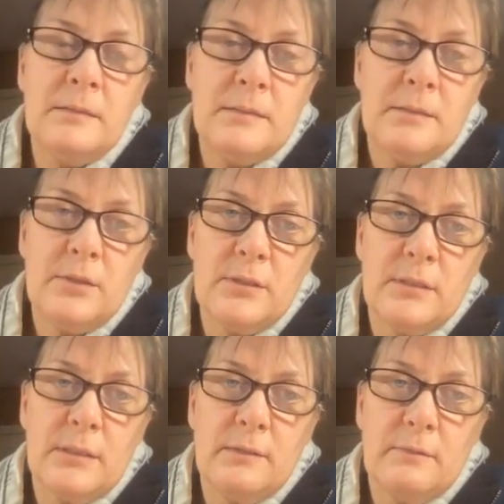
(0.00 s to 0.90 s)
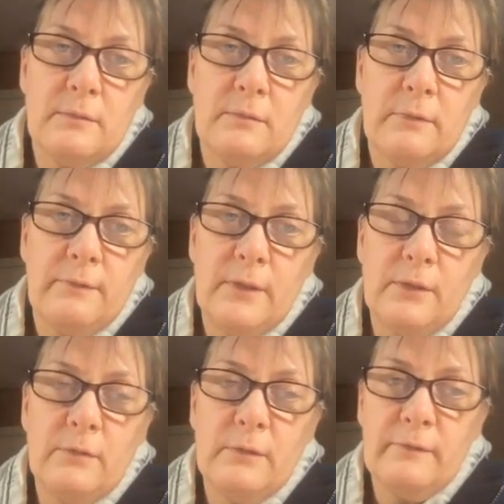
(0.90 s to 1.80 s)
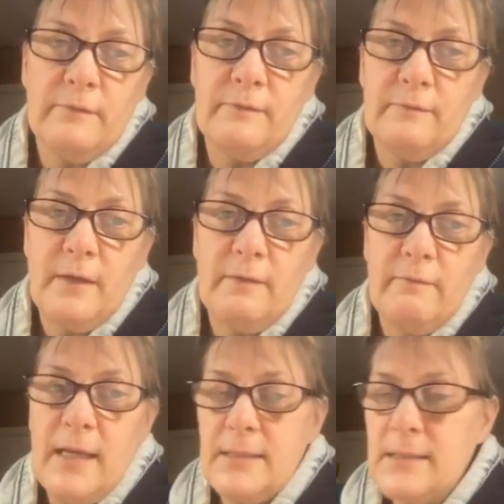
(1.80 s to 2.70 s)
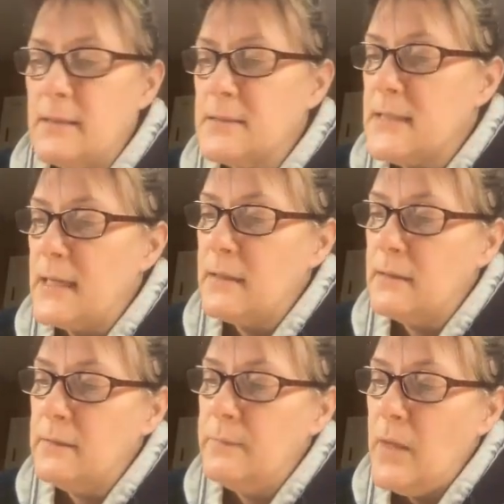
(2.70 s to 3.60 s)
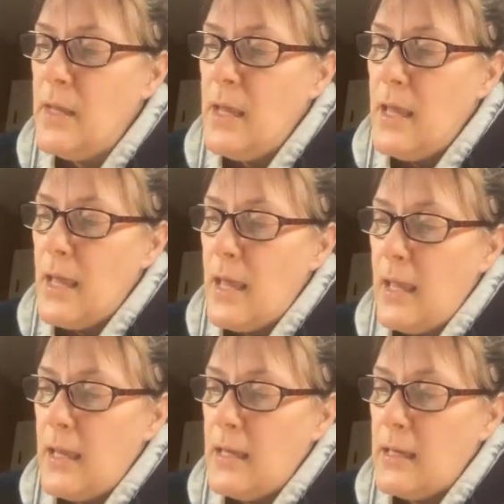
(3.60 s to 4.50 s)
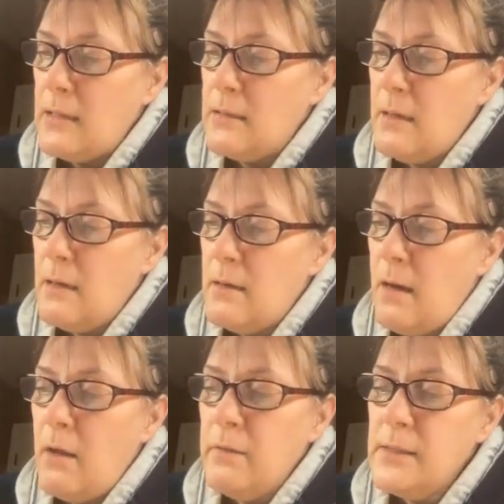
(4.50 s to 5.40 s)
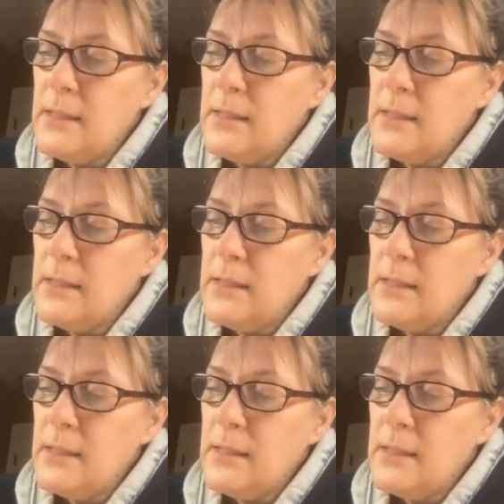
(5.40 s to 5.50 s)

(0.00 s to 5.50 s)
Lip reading: So just a review of that cell cycle. And all the